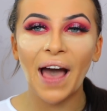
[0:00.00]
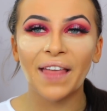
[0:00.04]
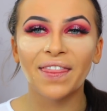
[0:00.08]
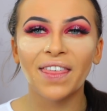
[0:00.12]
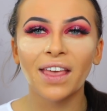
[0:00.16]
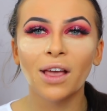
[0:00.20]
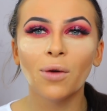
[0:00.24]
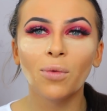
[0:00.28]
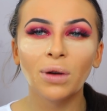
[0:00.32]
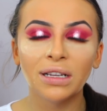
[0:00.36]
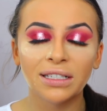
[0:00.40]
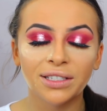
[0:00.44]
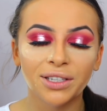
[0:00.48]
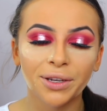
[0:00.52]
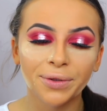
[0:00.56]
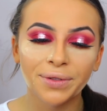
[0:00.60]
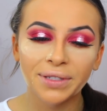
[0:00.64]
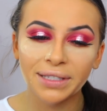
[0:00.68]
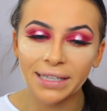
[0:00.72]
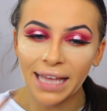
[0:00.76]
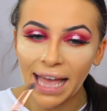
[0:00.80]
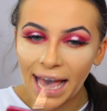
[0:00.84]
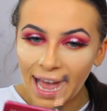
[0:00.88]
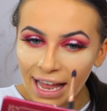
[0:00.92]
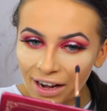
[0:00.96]
I think we're so
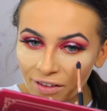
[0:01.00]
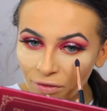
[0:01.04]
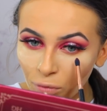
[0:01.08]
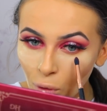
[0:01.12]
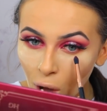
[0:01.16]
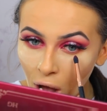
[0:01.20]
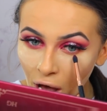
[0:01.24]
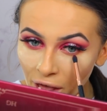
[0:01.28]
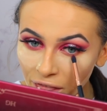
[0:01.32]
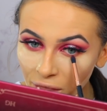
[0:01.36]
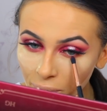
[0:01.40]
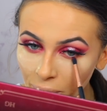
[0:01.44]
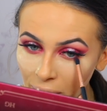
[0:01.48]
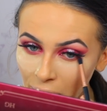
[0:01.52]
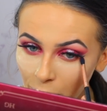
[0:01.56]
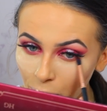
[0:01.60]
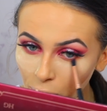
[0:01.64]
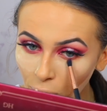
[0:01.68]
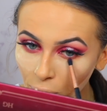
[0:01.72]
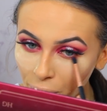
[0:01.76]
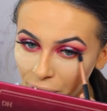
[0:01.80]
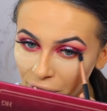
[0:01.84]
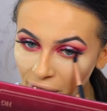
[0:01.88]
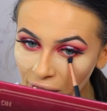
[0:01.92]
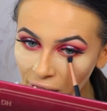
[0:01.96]
scared of what other
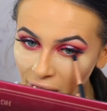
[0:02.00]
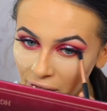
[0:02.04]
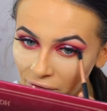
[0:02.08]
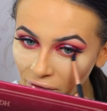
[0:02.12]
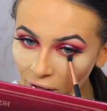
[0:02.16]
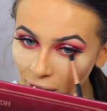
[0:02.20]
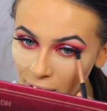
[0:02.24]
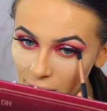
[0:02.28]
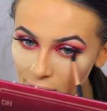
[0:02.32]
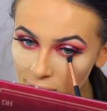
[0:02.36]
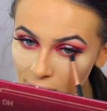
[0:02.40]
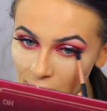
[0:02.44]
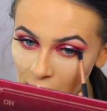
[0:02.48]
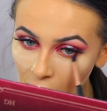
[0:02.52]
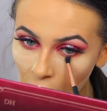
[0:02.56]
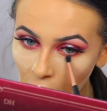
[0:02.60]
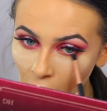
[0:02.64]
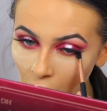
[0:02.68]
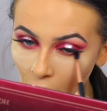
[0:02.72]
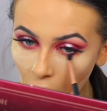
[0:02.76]
people will think of us.